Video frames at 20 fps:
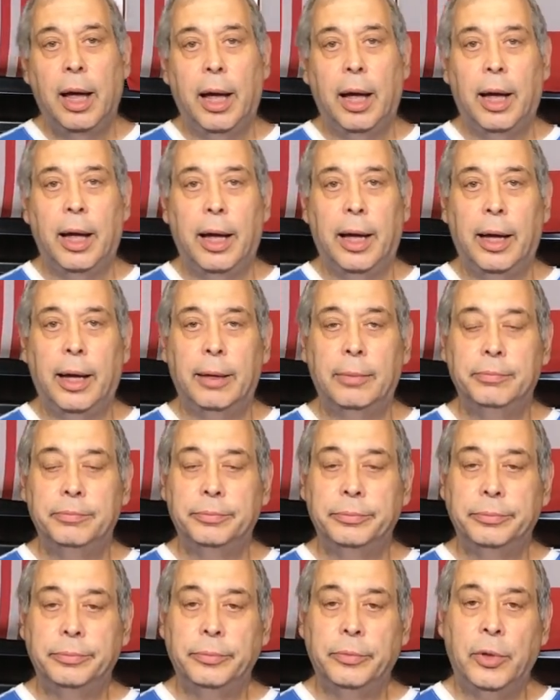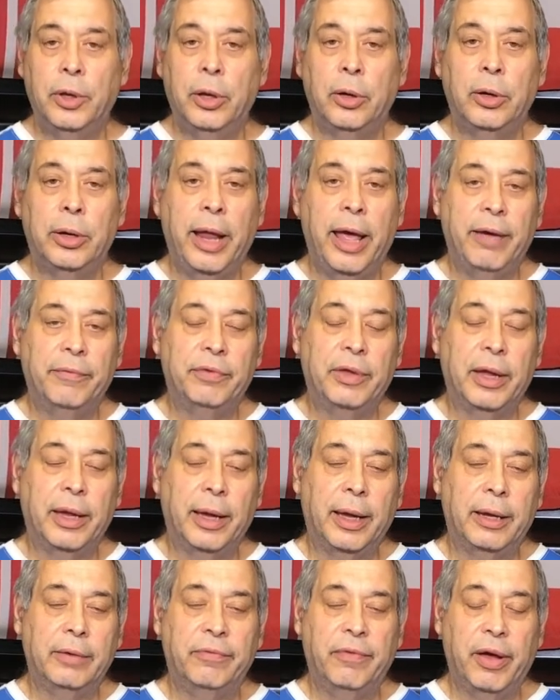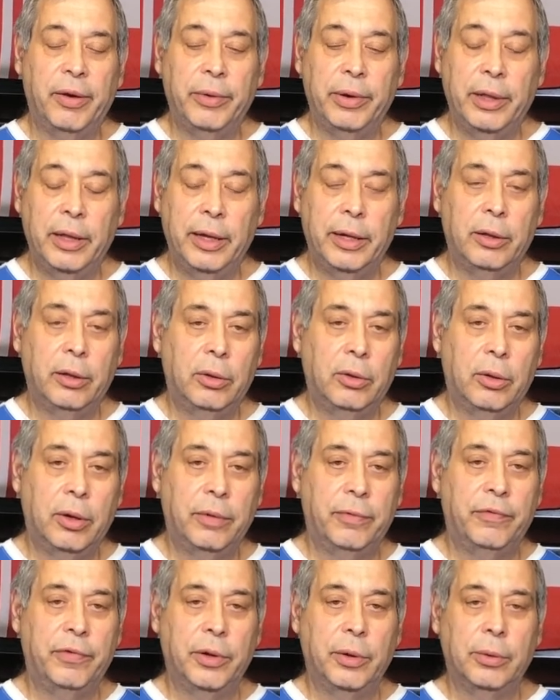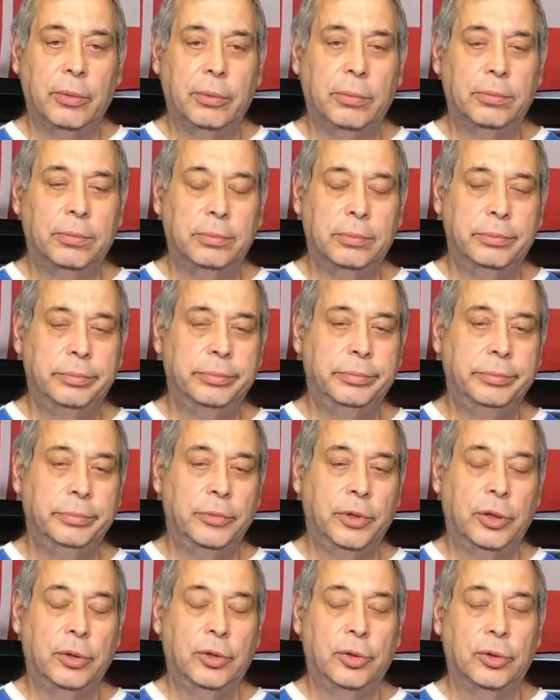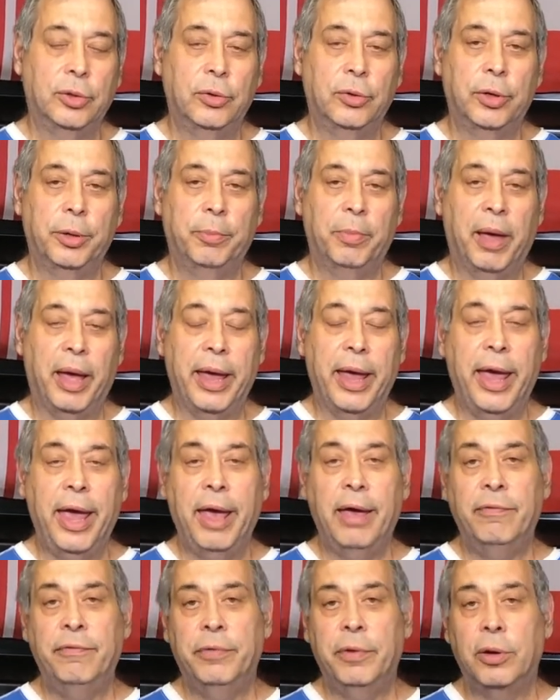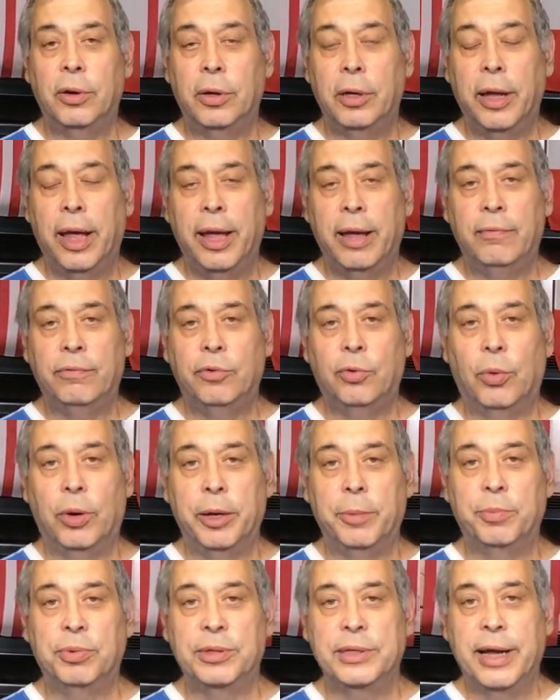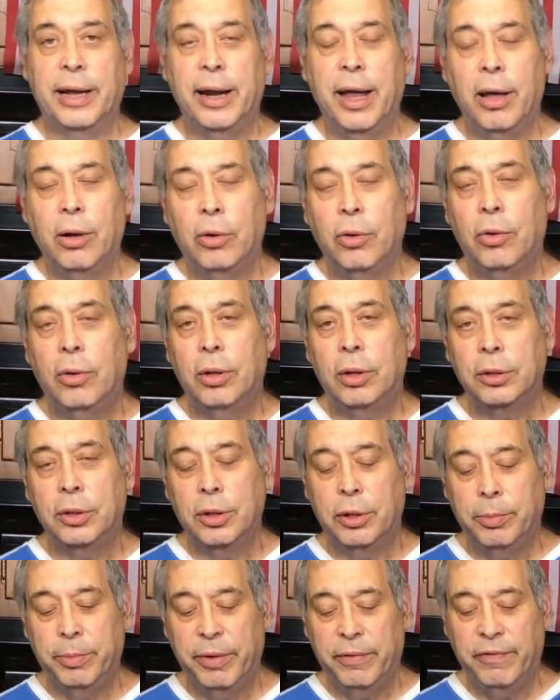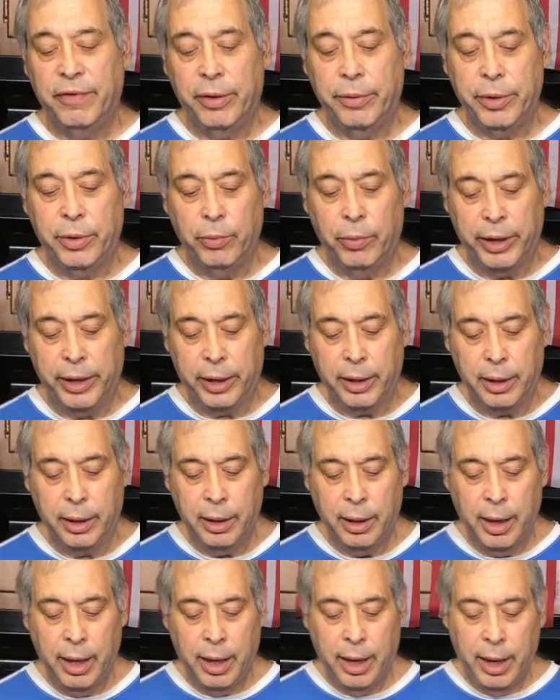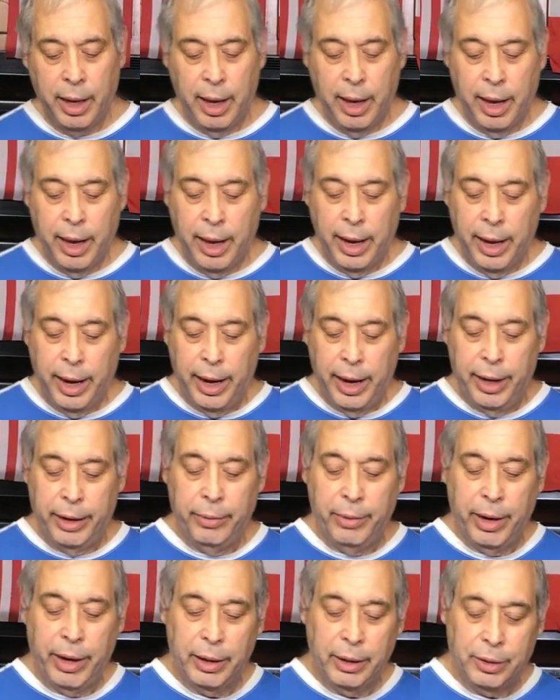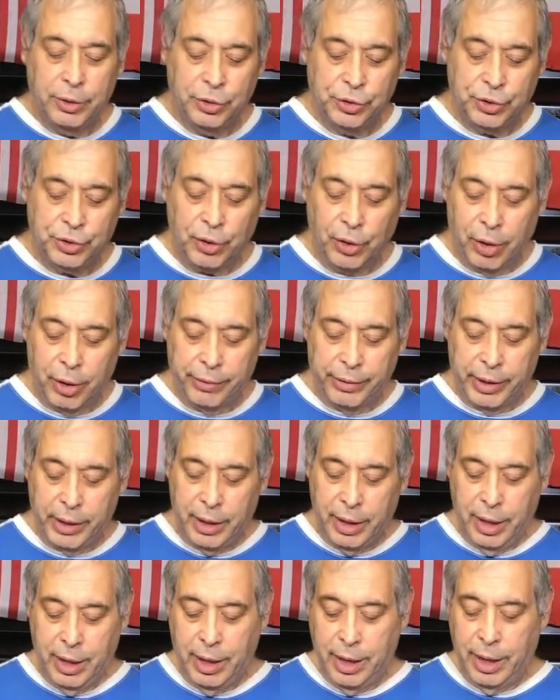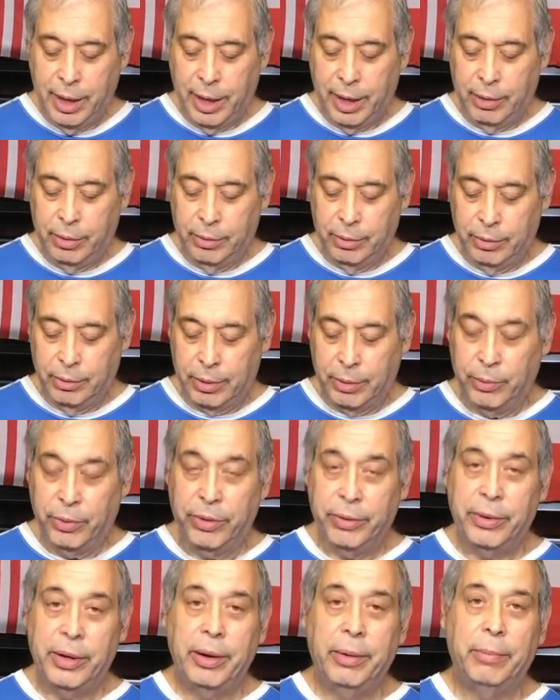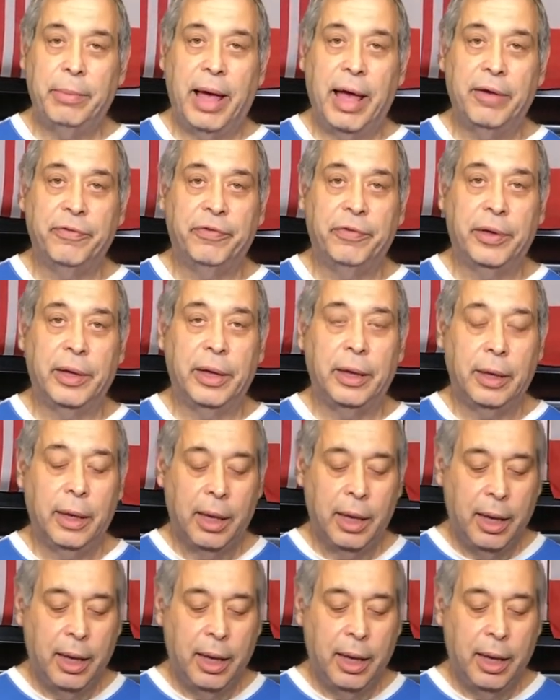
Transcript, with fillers: Uh, you don't have to add very little, or if you you dilute it by half, you're going to have 20% alcohol. It's going to be very weak. Anyway, a little story. When we were in Amalfi